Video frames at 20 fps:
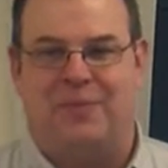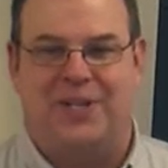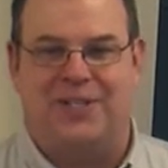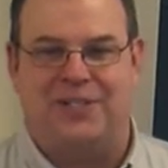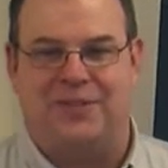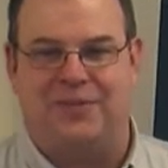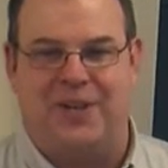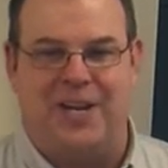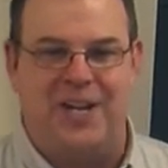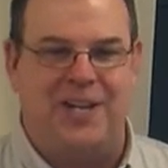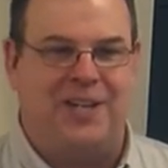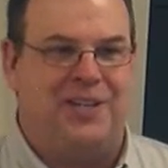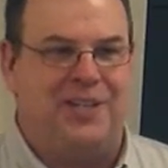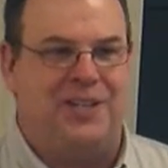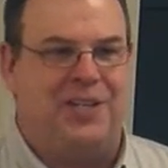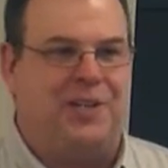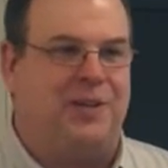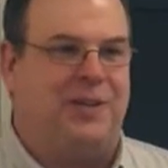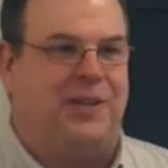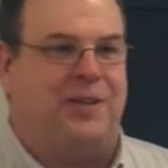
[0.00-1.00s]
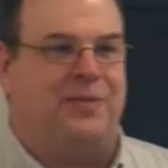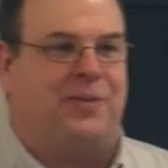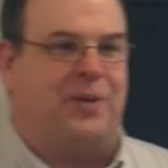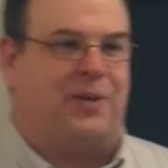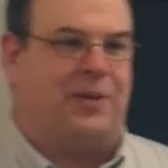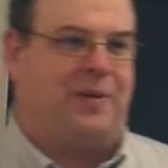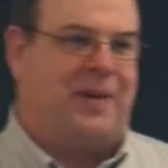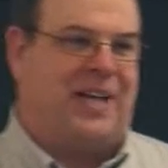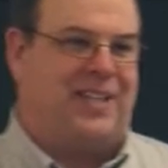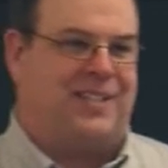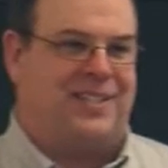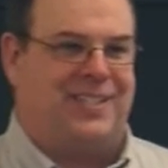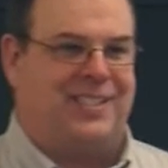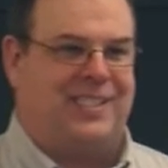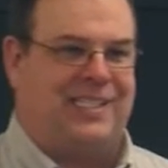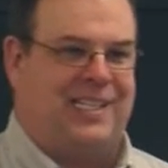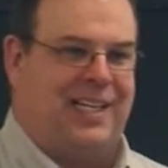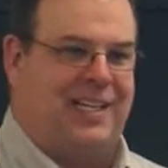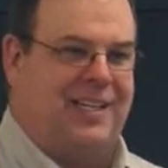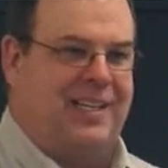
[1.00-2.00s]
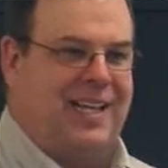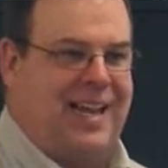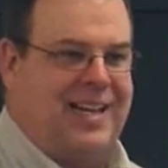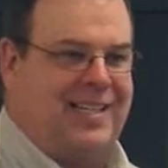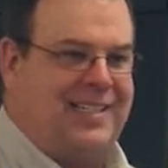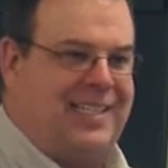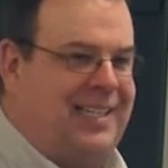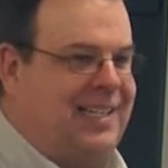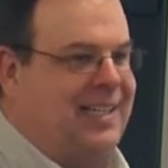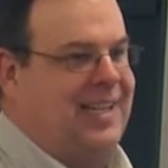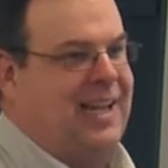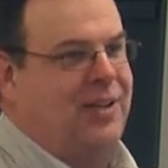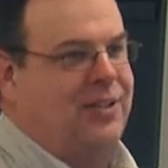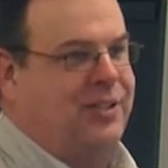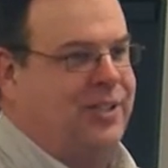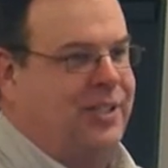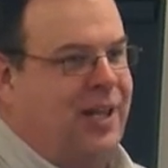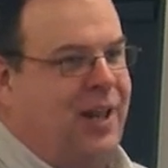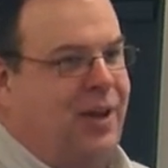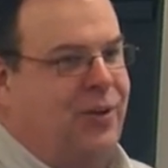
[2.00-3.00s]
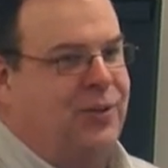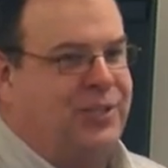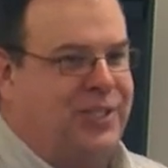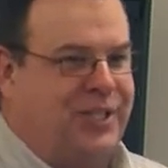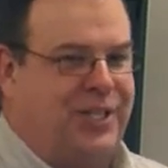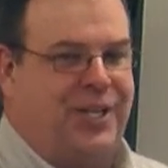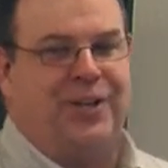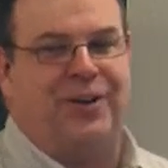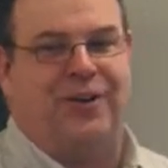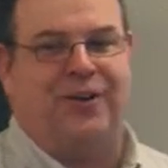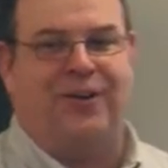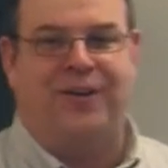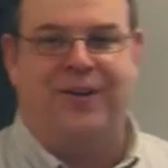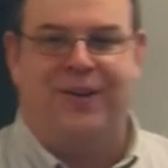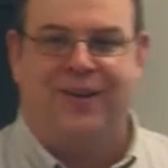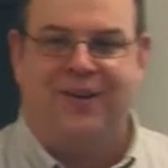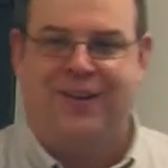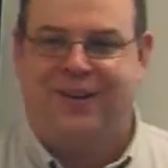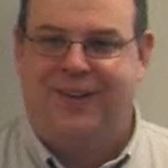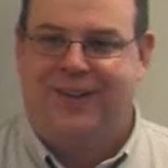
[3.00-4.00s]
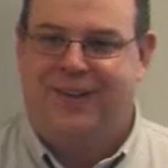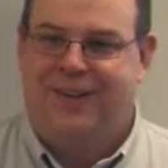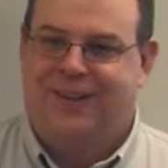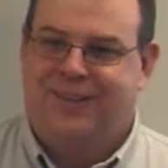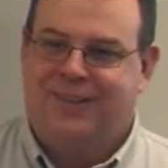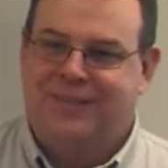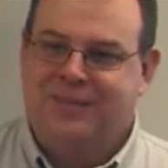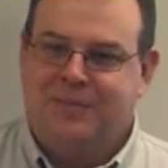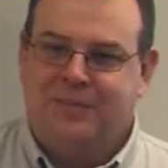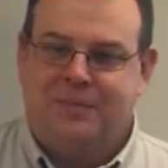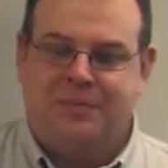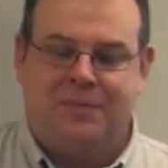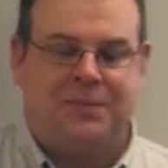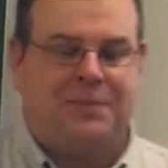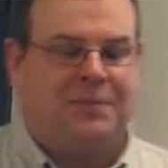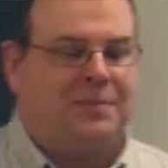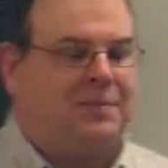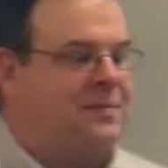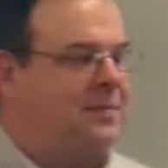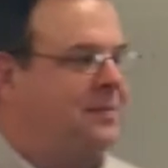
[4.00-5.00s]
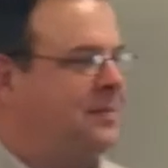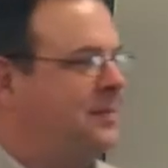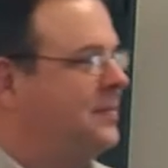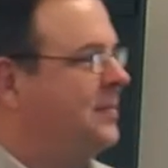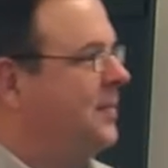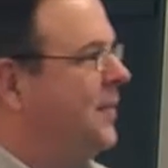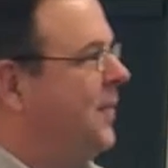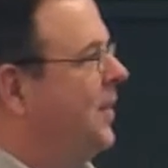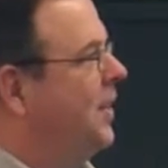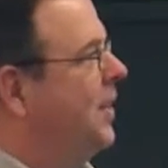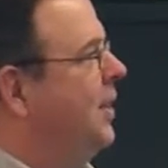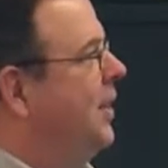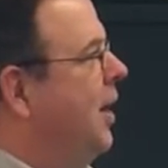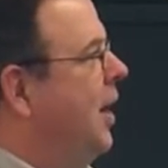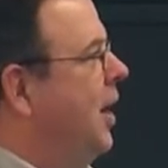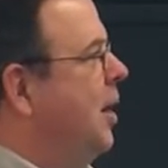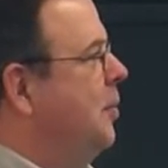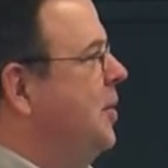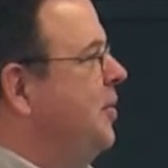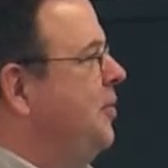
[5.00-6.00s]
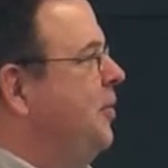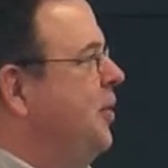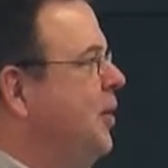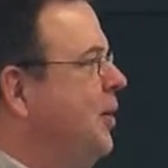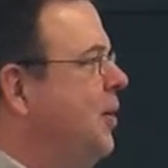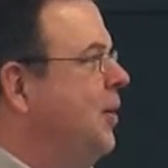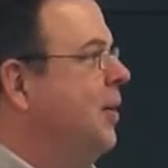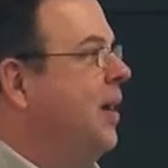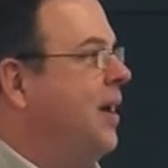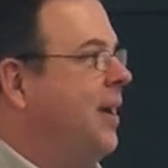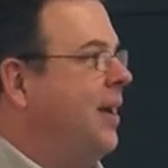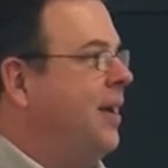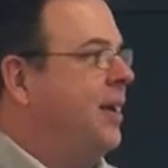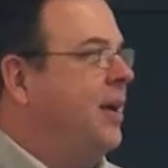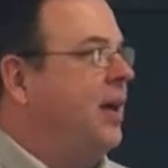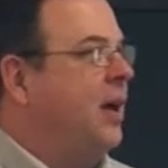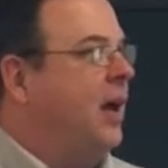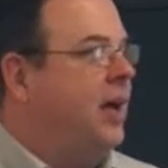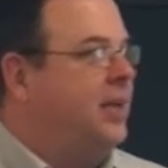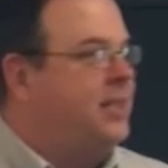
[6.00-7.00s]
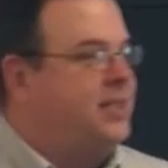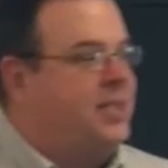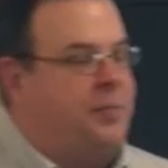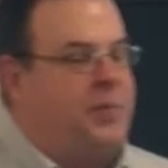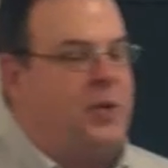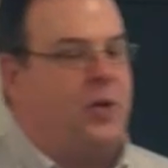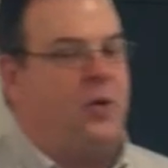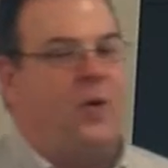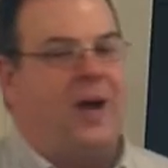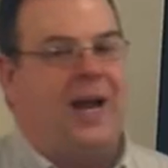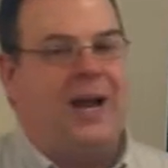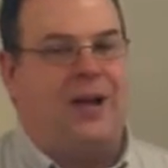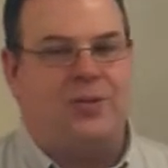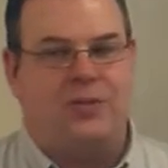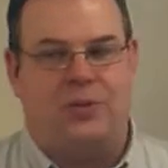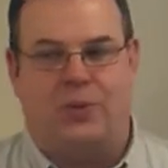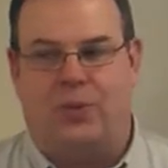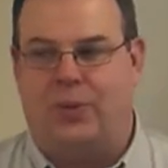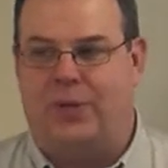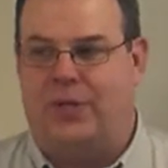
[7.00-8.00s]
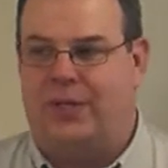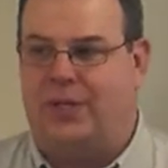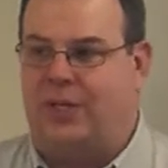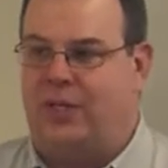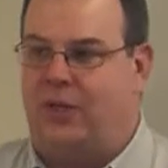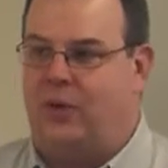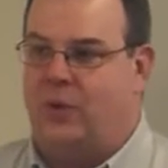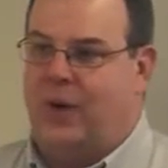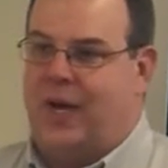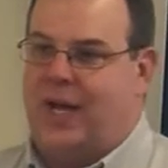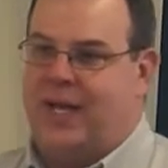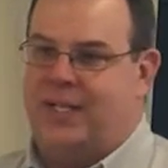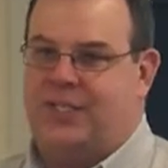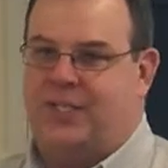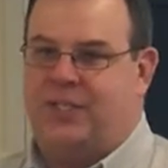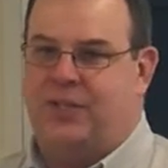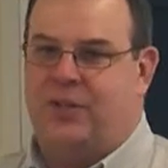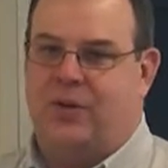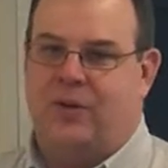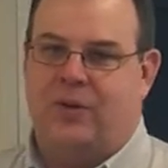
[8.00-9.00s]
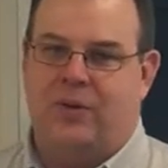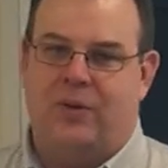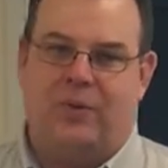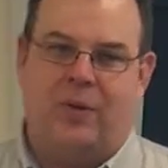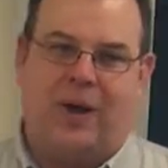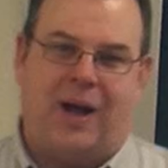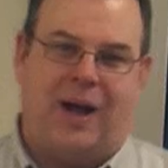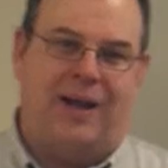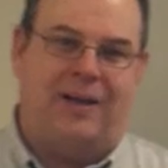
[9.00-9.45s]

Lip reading: Pennsylvania, you lived on about $16,000 to $18,000 a year. If you're a typical household in the U.S., your